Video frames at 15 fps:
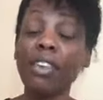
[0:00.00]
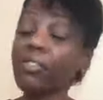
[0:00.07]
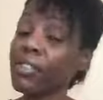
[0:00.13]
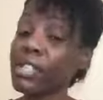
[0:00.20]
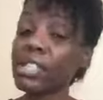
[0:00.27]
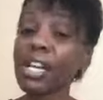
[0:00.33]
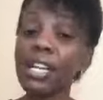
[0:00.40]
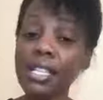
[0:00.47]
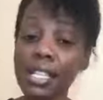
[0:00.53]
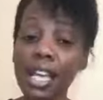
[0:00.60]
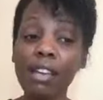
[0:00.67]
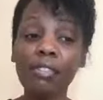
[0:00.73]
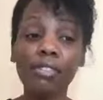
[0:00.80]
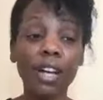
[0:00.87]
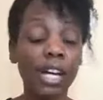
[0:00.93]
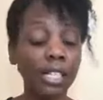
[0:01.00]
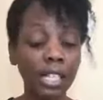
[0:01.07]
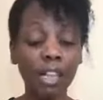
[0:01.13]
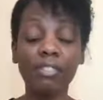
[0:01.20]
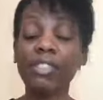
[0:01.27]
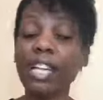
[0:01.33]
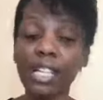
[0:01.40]
If it's not safe,
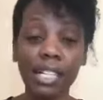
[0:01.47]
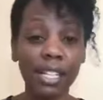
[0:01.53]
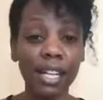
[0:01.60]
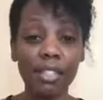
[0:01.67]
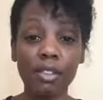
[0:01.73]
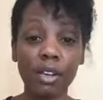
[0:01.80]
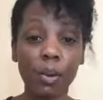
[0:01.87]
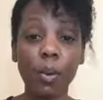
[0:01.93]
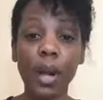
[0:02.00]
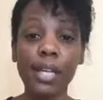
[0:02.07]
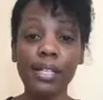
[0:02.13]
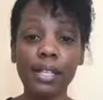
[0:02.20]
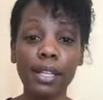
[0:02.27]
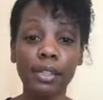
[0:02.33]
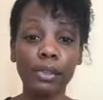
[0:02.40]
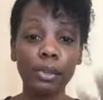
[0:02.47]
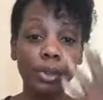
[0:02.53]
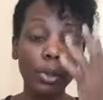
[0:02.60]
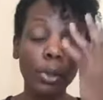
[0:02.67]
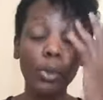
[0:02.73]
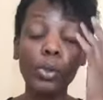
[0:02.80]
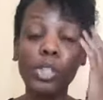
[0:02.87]
definitely that's not a wise thing to
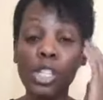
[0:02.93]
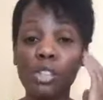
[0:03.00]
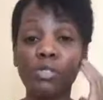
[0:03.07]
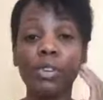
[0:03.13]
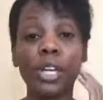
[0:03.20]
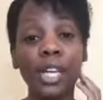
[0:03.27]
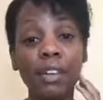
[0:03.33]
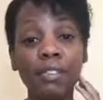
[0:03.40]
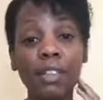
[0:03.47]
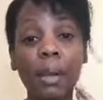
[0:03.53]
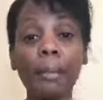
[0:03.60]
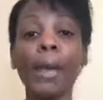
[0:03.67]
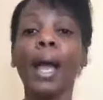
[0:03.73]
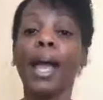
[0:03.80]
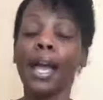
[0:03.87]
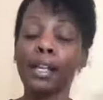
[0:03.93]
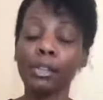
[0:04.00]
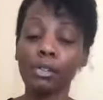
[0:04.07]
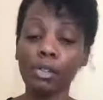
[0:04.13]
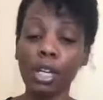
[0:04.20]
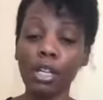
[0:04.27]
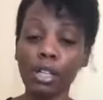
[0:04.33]
do. You just forgive them
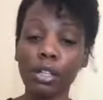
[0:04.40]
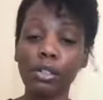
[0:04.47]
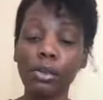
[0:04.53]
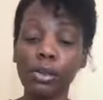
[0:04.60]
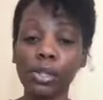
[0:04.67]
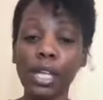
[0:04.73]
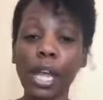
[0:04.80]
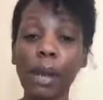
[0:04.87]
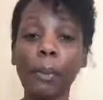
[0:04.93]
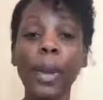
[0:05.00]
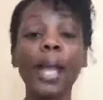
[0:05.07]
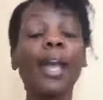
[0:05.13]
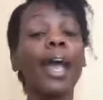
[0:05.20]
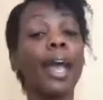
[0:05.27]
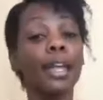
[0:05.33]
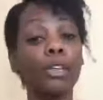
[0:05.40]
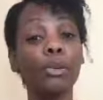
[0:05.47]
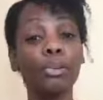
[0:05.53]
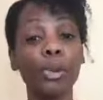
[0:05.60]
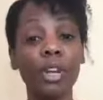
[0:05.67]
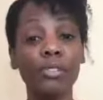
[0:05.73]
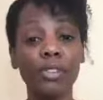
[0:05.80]
and you try you stay away and you
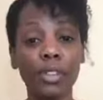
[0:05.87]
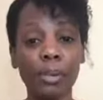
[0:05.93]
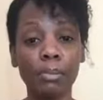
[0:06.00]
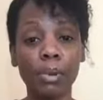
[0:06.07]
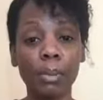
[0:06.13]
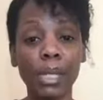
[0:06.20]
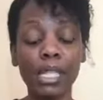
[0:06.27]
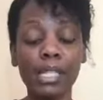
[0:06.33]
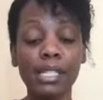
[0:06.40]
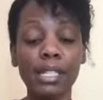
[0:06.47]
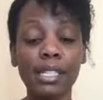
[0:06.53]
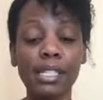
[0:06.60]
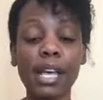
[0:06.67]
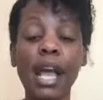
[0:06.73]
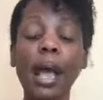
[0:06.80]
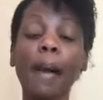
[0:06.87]
pray for them from a distance.